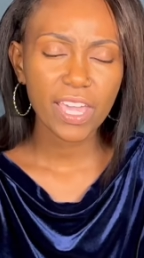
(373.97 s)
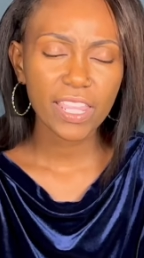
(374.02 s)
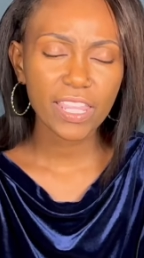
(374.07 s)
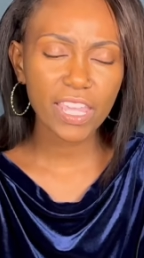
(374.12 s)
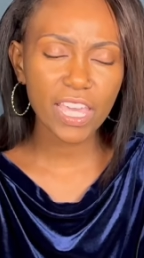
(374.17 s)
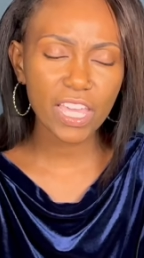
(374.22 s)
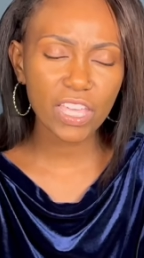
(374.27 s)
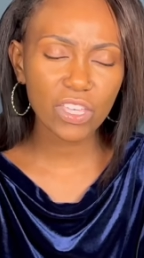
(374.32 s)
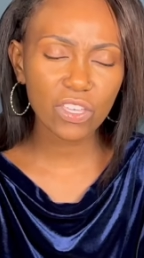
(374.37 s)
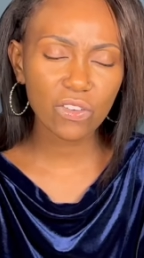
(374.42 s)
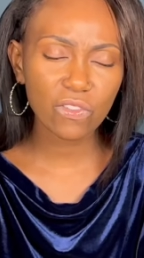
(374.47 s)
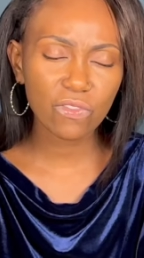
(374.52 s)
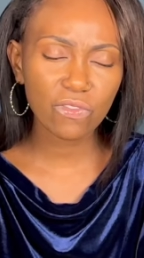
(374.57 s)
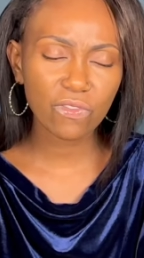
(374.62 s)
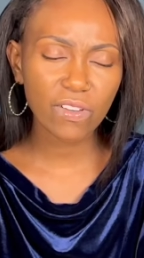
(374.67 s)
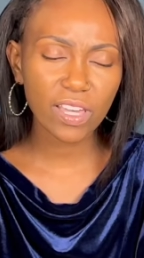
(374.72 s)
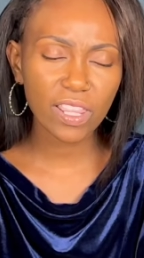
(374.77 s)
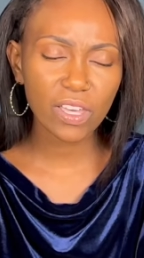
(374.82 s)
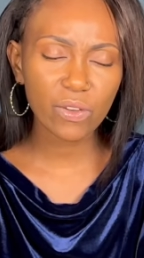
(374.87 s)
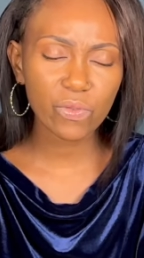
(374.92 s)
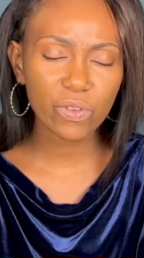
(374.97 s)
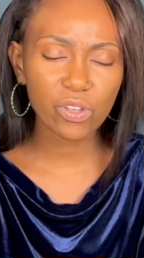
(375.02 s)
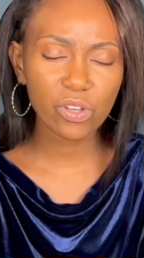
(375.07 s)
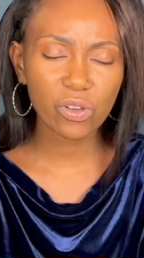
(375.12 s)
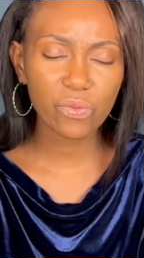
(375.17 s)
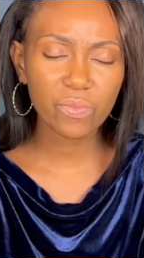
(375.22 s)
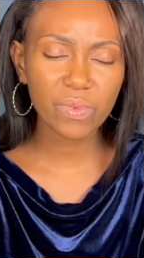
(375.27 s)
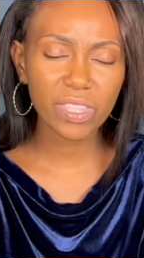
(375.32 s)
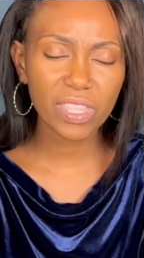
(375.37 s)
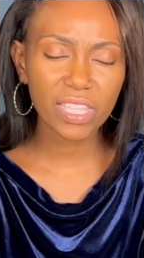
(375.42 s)
Thank you, Father. We
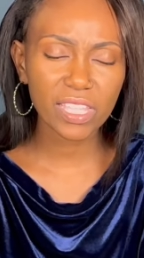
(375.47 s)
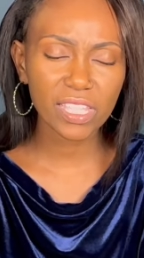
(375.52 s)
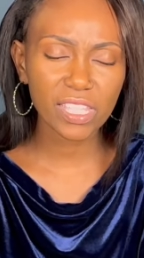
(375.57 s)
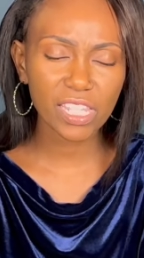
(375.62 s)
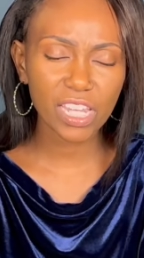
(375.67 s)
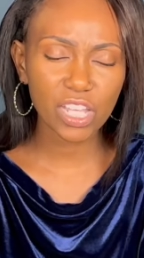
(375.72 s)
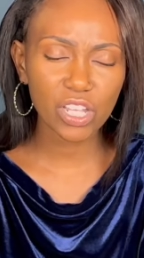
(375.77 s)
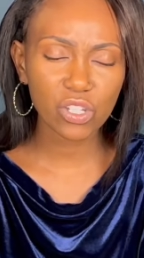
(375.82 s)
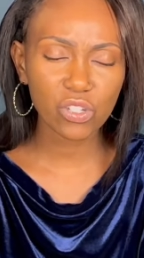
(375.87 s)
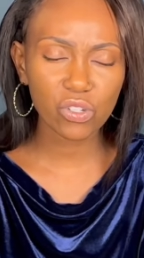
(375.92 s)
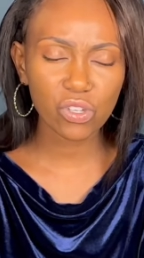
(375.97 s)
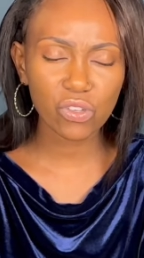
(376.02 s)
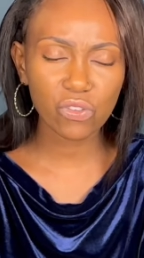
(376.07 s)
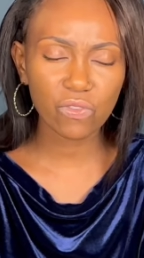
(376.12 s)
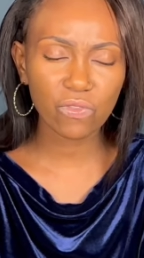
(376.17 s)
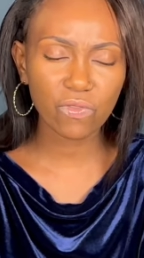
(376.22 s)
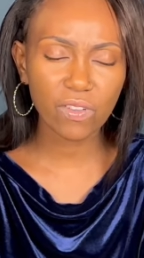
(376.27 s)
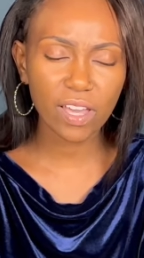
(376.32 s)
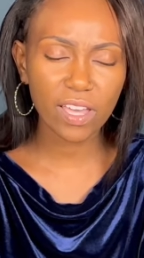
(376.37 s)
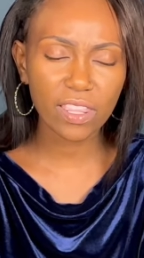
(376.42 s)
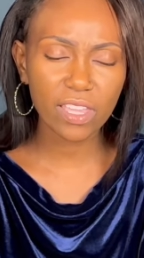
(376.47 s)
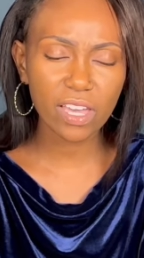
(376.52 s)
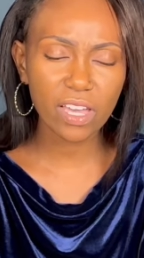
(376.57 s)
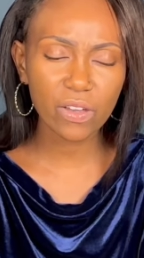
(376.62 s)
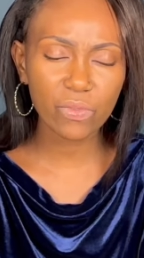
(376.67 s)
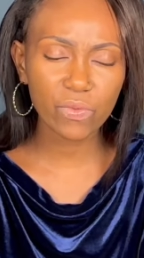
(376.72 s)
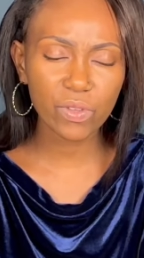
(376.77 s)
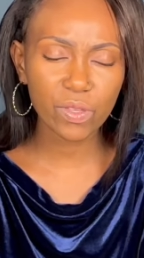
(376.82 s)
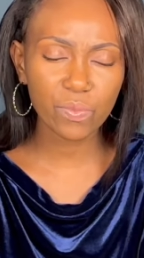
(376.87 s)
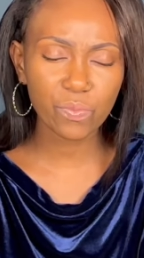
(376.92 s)
commit this day to you,
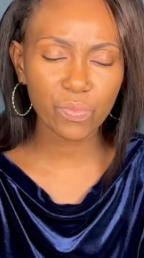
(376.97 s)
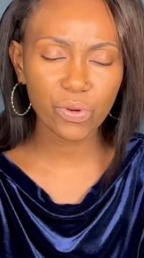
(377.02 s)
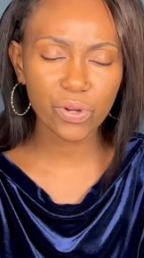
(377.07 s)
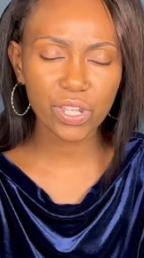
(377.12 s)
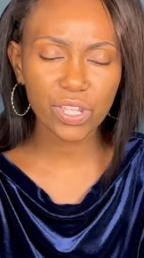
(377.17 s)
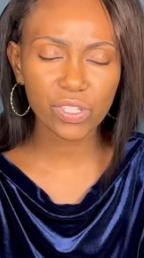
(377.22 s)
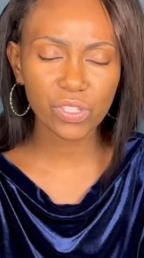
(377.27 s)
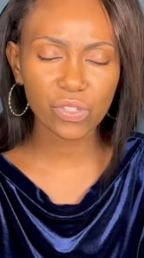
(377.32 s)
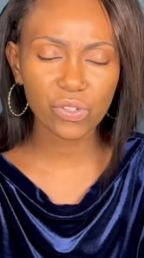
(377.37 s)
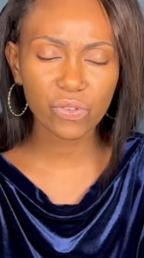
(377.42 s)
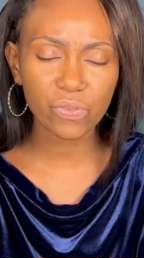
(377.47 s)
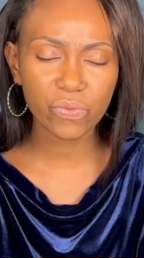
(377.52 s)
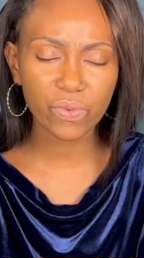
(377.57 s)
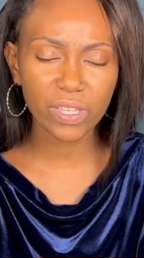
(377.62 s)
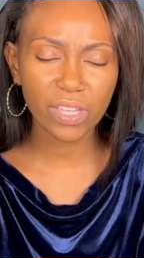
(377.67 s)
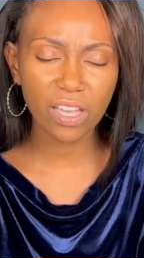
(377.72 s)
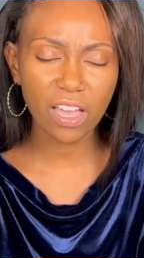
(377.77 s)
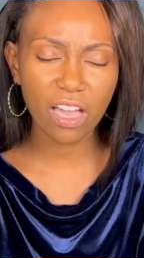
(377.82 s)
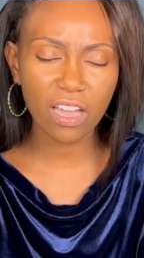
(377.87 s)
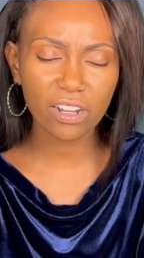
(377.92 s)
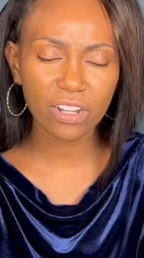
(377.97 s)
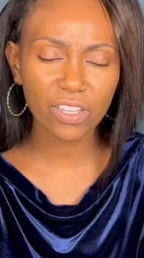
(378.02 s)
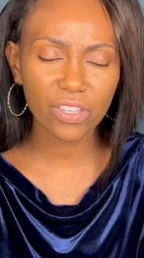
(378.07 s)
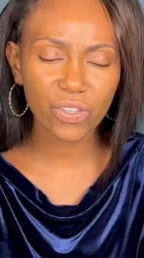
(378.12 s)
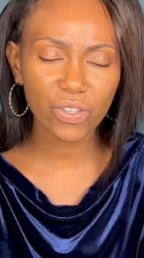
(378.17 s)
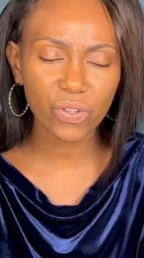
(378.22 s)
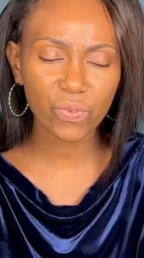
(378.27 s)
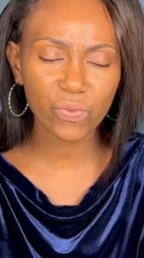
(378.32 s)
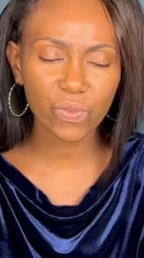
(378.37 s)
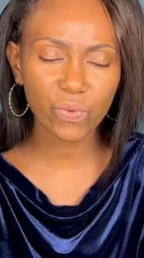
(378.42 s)
Father. We praise you, we honor
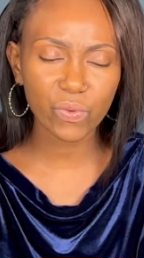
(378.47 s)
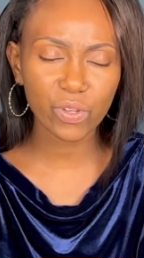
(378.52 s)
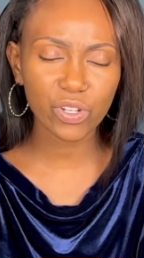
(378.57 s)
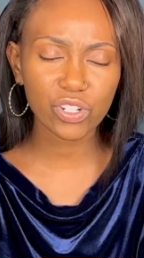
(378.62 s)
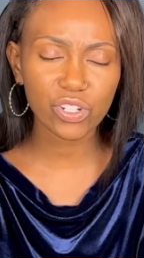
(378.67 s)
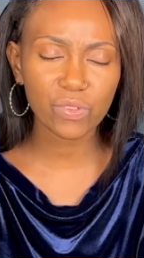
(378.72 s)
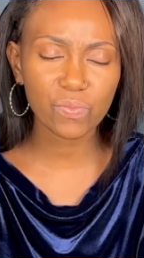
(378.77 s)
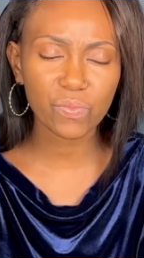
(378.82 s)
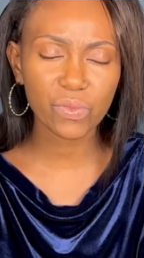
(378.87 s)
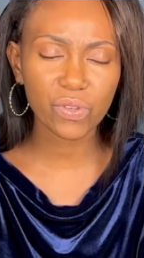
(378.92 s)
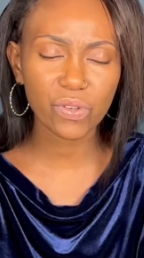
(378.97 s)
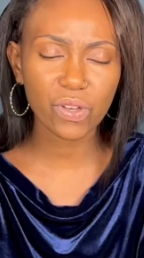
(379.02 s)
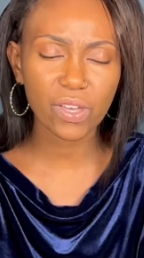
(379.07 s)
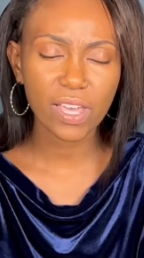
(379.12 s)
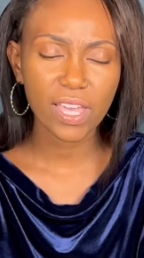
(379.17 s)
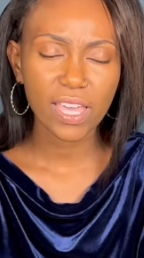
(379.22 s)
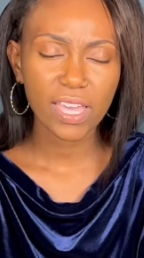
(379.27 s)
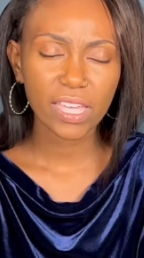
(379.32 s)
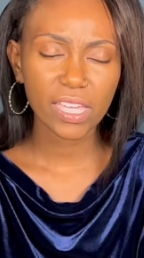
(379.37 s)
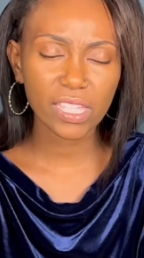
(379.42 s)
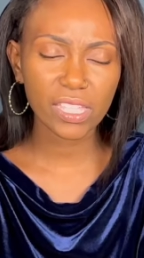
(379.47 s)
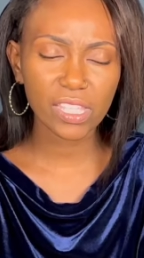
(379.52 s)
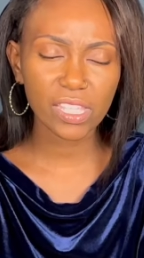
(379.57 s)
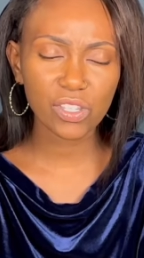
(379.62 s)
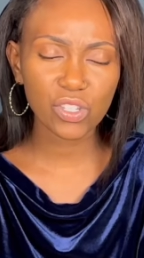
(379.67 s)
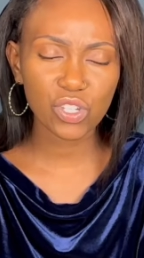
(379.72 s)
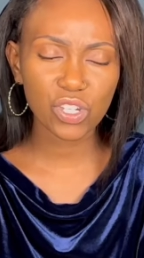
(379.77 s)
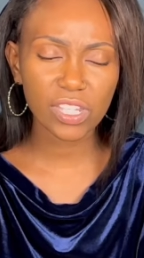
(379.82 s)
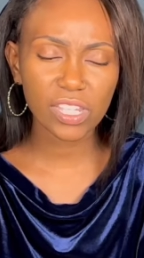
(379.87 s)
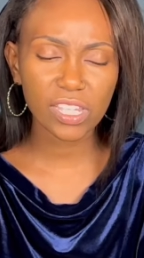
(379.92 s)
you, and we worship you. It's
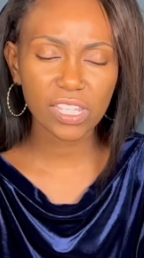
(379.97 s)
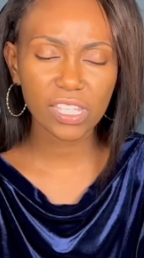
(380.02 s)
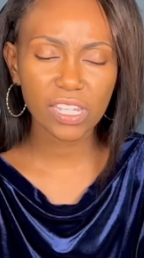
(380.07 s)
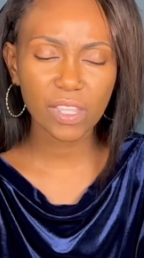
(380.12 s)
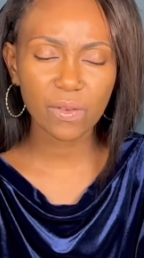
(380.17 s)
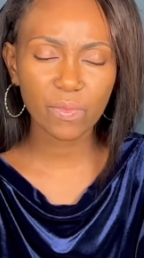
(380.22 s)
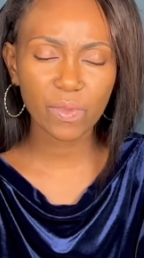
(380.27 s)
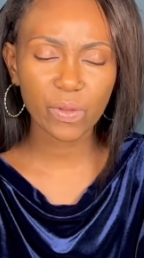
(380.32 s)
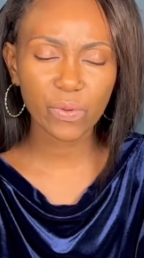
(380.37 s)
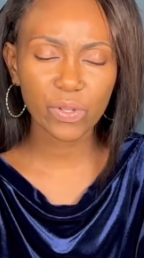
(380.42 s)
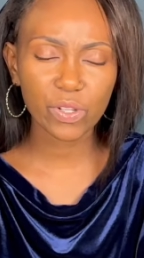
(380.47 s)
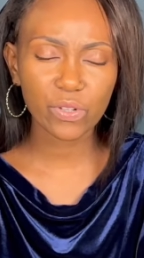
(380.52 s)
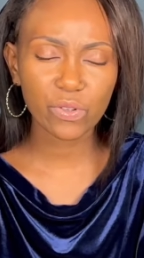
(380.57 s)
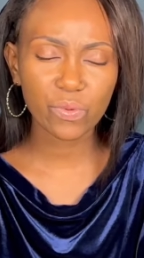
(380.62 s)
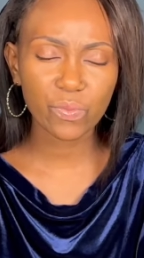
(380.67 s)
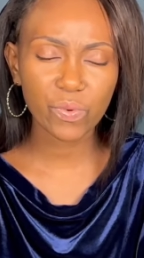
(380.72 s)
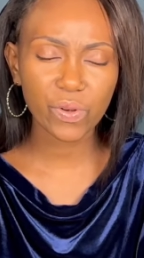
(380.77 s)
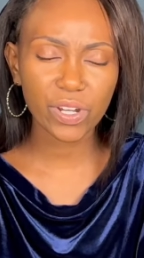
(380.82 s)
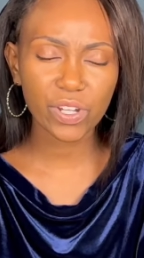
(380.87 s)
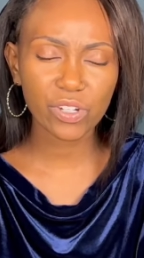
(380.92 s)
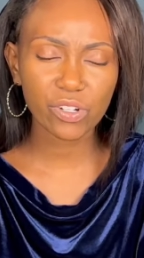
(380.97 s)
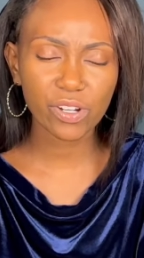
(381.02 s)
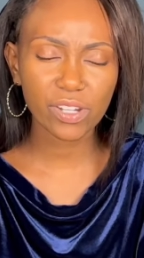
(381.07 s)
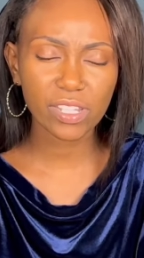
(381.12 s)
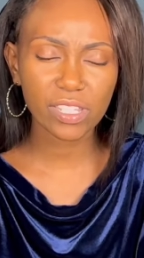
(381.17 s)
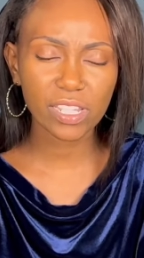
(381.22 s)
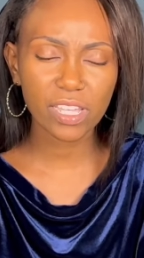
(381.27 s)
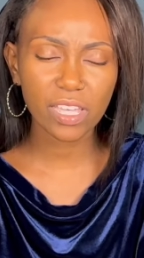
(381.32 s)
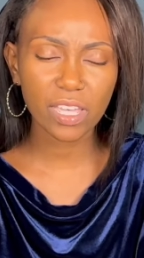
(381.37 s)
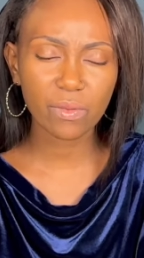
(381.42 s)
in Jesus' name that we do pray,
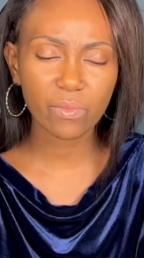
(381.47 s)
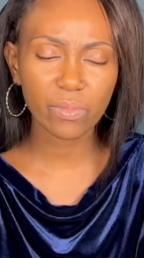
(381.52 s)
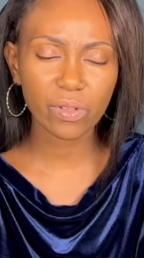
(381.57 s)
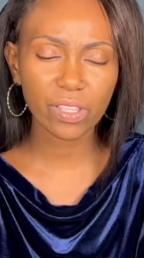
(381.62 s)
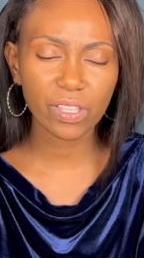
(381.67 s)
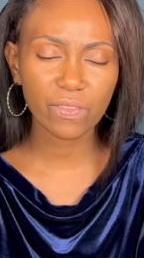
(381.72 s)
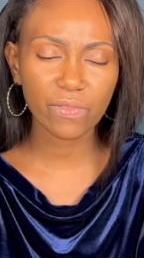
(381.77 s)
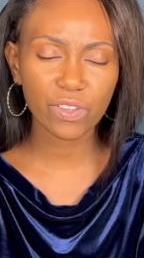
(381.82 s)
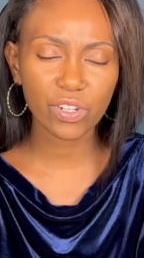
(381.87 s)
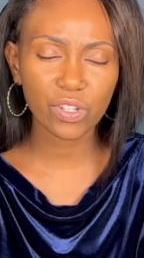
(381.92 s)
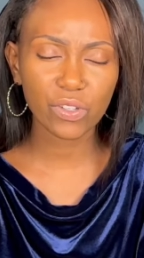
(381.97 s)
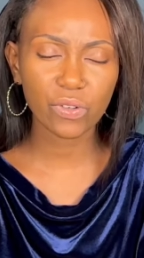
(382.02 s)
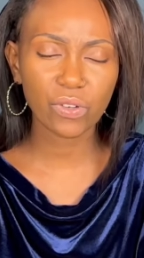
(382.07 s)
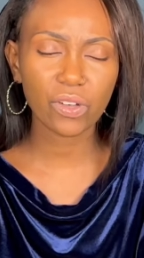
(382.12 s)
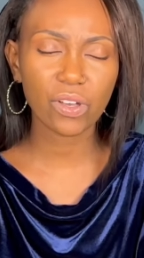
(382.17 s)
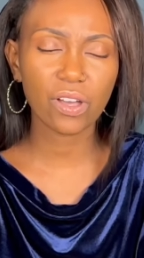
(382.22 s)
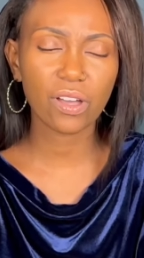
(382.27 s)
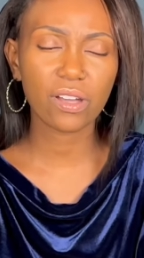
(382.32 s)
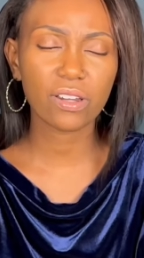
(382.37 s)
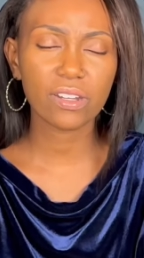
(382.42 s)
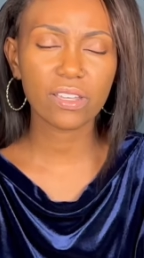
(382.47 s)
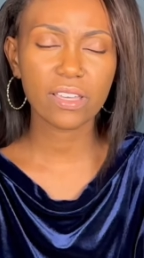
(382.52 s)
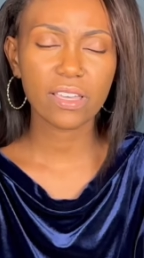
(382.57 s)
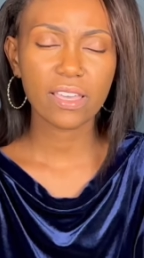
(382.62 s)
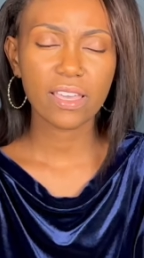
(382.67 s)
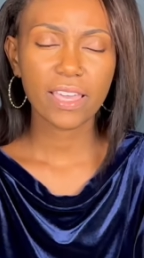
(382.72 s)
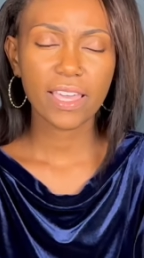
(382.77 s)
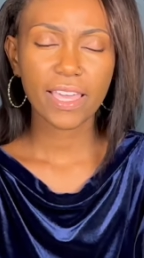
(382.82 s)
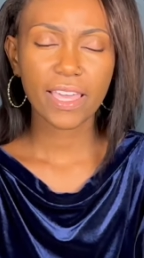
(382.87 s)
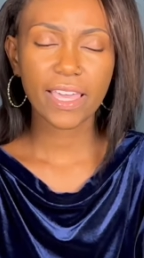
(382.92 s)
trusting and believing you, God.
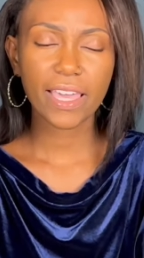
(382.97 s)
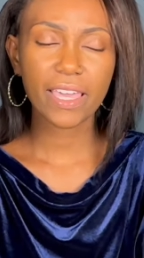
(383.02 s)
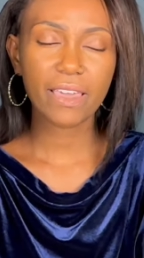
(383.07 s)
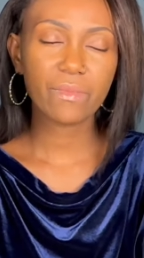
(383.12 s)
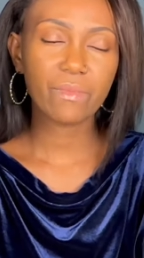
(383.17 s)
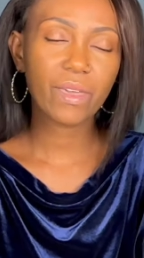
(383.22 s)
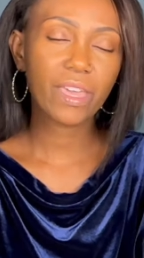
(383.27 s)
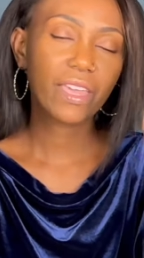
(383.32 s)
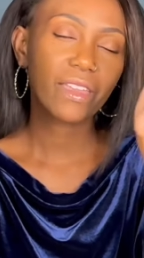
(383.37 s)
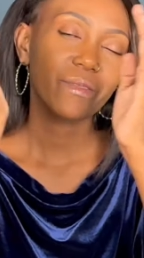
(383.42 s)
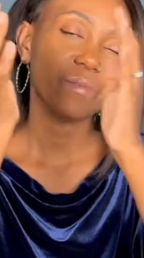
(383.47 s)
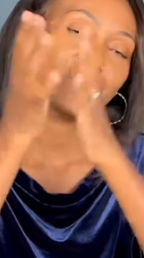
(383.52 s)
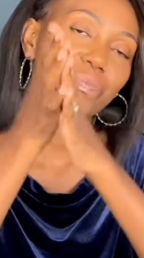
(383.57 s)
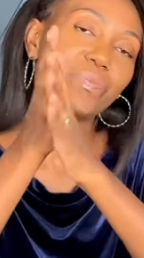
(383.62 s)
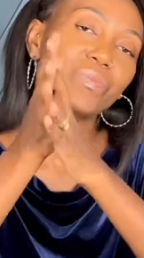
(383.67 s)
Amen.